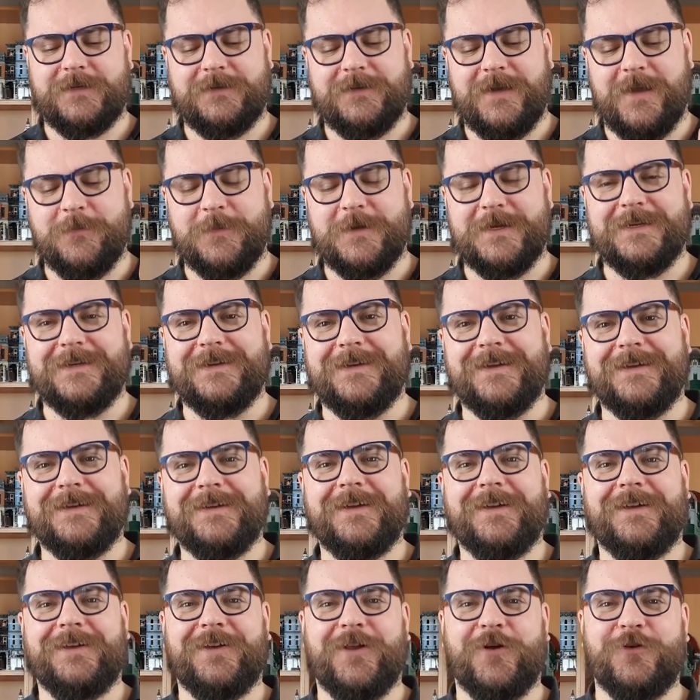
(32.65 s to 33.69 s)
Let me
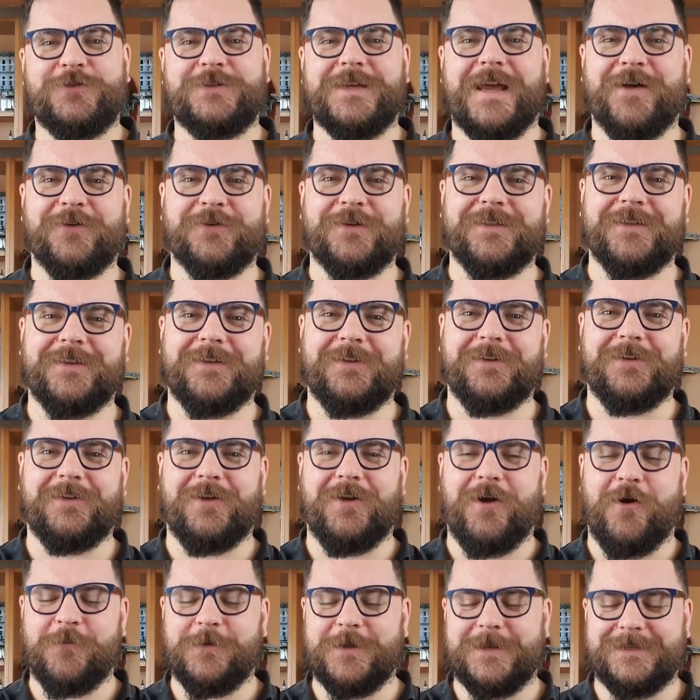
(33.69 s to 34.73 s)
know down in the
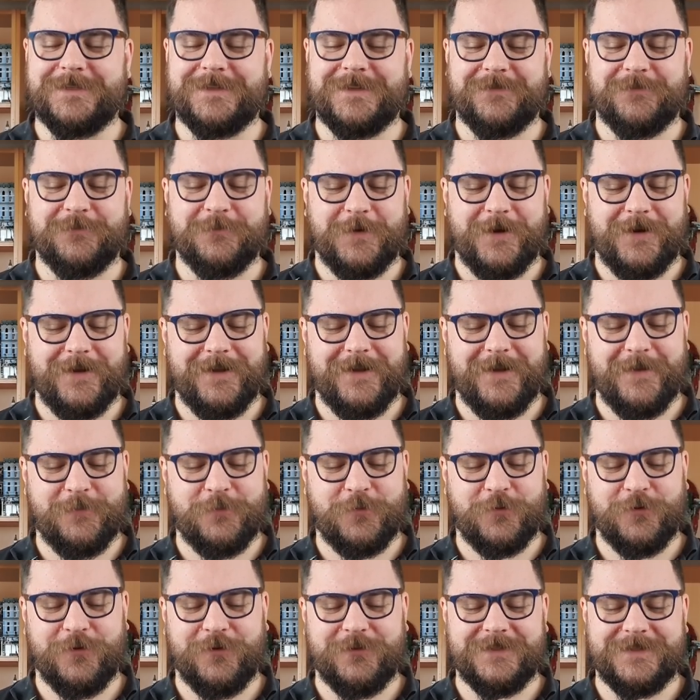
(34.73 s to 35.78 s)
comments if my uh,
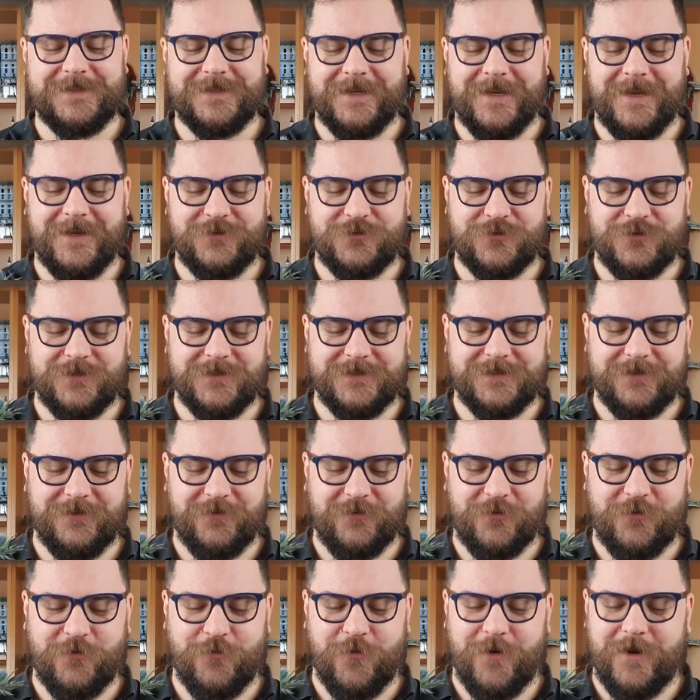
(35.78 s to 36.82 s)
pronunciation's
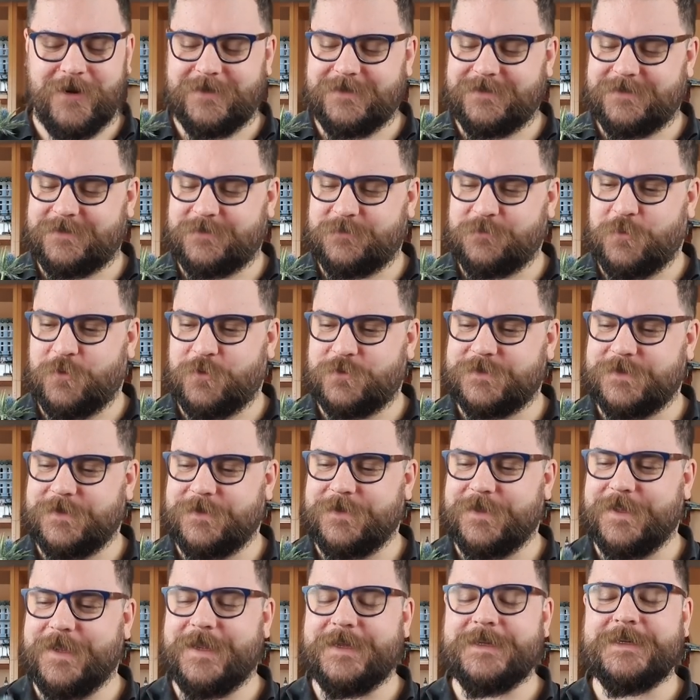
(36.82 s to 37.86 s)
not quite spot on
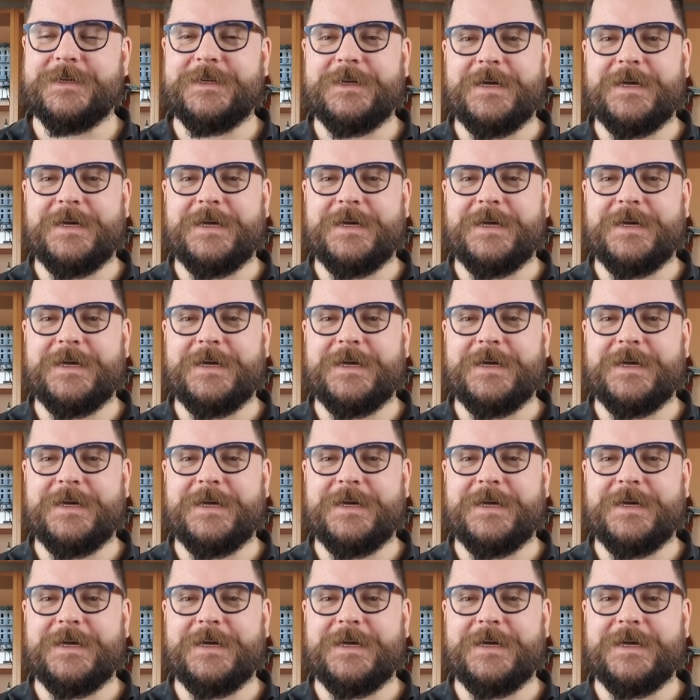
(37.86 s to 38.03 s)
there.